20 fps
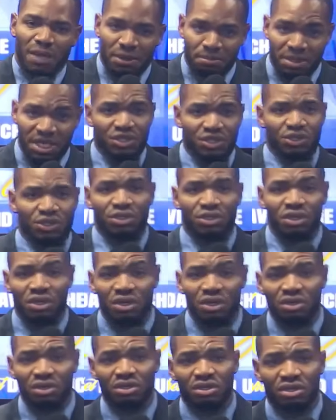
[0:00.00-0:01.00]
by being
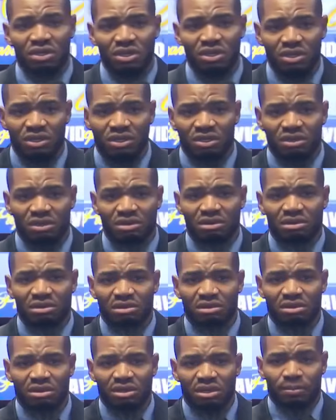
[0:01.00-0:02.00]
strong,
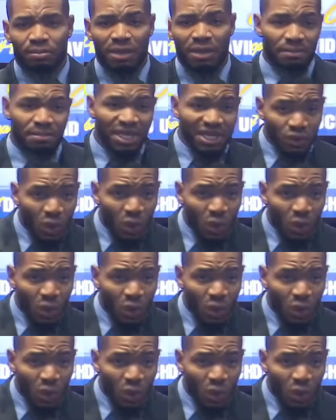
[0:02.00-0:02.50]
by